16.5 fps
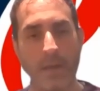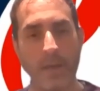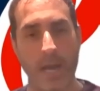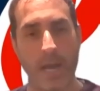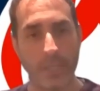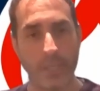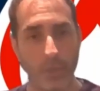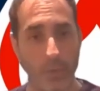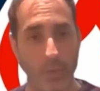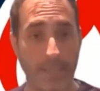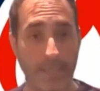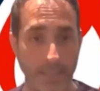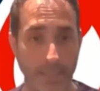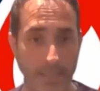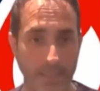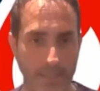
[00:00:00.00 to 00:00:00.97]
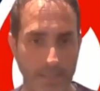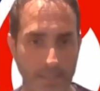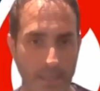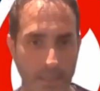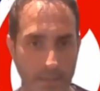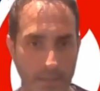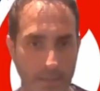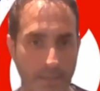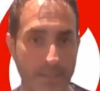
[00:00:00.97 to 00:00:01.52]

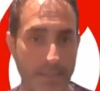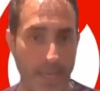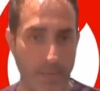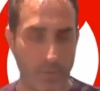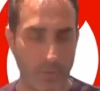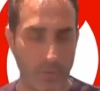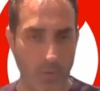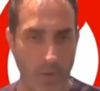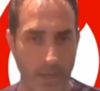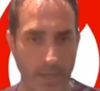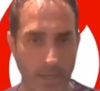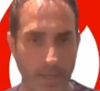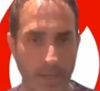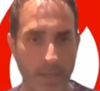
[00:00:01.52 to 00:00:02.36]
USDC, the stable coin.